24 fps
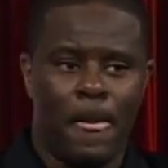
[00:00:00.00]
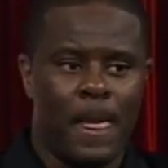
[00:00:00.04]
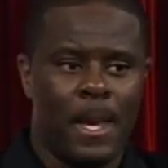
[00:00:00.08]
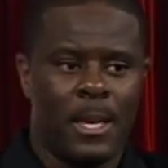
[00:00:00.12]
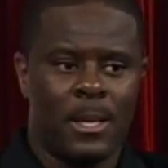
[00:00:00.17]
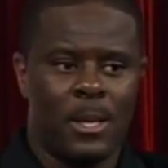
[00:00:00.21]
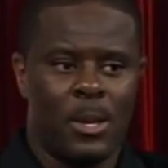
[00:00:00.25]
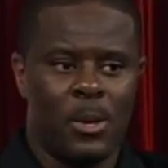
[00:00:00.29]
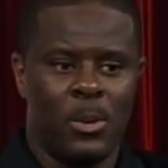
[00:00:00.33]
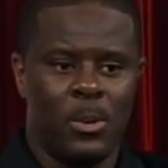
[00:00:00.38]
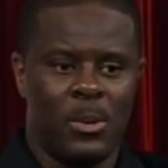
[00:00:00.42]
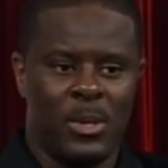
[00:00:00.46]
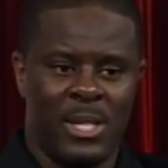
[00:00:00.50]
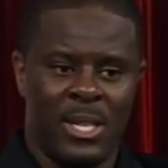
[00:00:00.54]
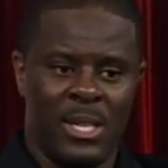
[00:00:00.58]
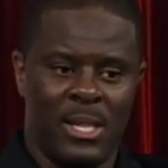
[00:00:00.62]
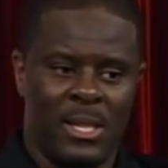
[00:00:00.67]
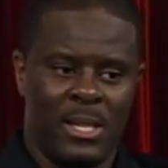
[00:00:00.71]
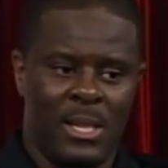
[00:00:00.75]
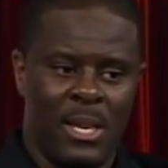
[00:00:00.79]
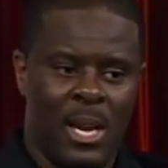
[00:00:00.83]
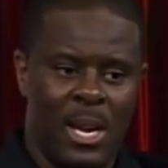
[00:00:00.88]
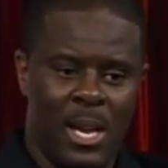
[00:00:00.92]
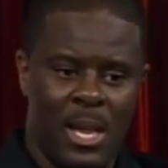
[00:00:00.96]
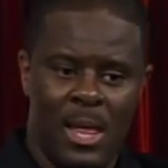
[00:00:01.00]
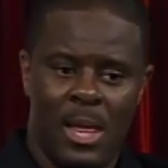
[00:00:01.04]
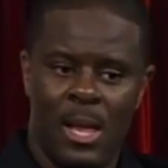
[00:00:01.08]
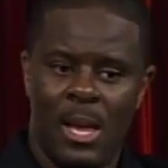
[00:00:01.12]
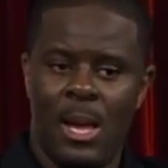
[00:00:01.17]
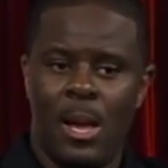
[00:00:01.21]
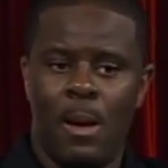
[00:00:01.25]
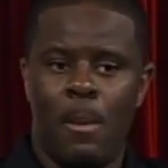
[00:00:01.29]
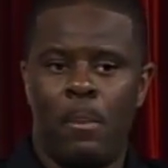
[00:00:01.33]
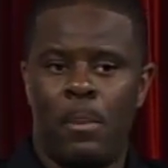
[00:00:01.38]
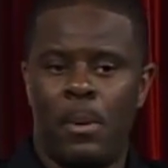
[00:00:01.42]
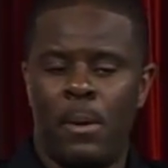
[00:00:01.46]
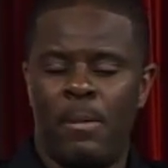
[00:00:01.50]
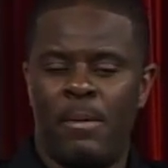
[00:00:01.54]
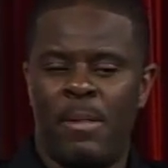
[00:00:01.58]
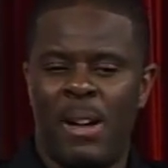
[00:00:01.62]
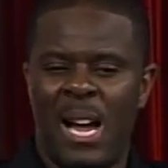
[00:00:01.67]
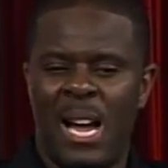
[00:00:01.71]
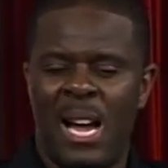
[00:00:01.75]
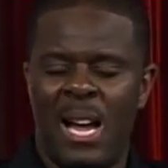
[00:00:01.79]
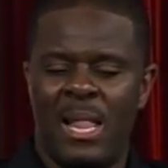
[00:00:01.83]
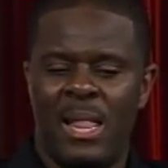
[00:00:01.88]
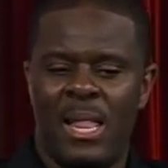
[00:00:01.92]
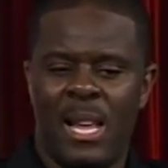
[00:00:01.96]
So to see them
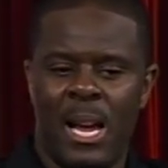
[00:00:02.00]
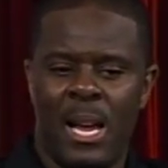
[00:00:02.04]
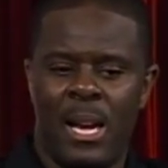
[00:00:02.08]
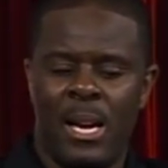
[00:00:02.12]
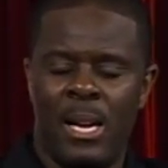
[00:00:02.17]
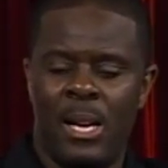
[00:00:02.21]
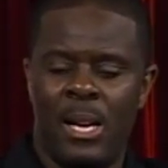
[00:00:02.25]
provide that